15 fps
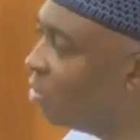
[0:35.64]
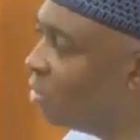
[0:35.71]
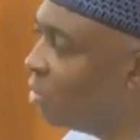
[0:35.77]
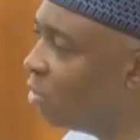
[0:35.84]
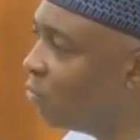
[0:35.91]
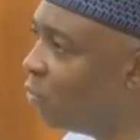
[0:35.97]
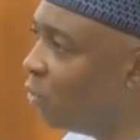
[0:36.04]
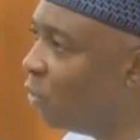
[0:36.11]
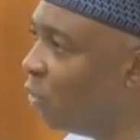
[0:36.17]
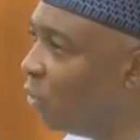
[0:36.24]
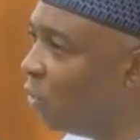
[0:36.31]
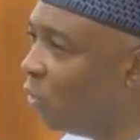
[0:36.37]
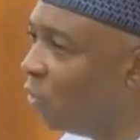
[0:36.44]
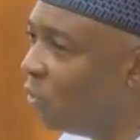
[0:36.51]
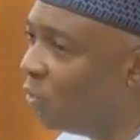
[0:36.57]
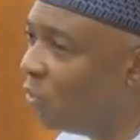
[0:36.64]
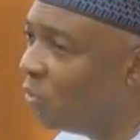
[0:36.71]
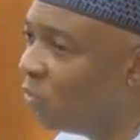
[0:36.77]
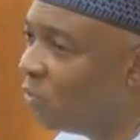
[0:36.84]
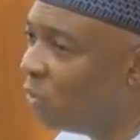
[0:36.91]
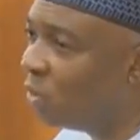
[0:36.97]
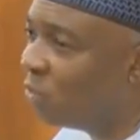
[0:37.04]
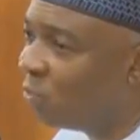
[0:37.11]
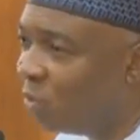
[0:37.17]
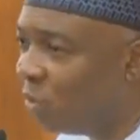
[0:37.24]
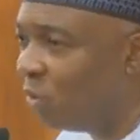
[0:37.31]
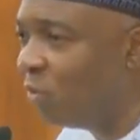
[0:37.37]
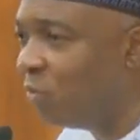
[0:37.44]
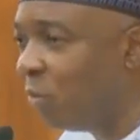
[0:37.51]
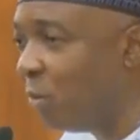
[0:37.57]
just for your, just for
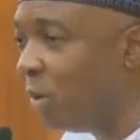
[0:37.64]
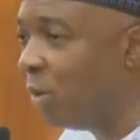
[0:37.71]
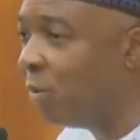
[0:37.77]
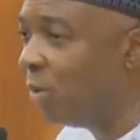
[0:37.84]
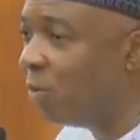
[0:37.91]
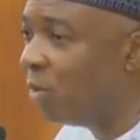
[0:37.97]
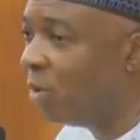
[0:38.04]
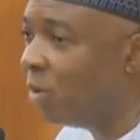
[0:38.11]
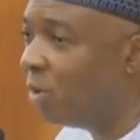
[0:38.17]
your information.